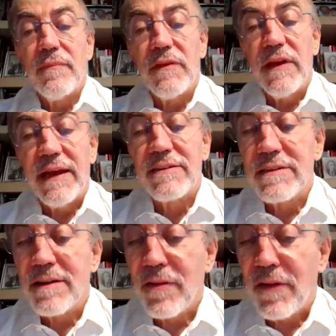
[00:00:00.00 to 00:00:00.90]

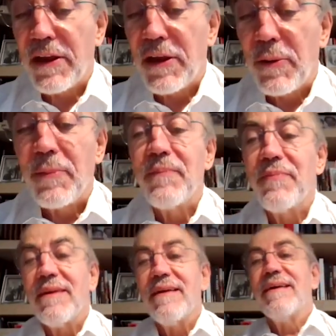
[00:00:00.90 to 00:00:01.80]
Yes, thank you.
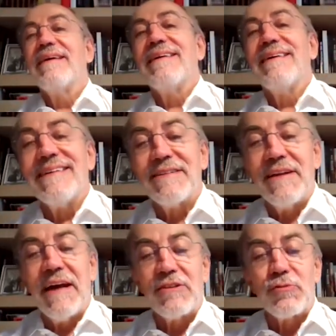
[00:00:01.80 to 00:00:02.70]
It's
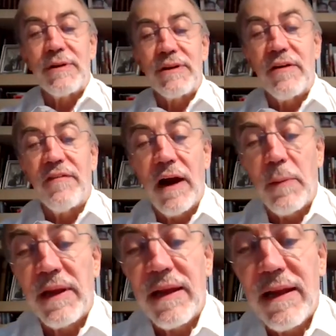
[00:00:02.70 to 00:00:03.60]
the answer of
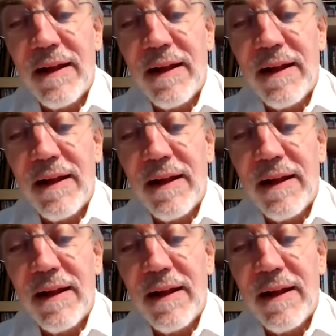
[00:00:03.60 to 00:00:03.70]
Avi.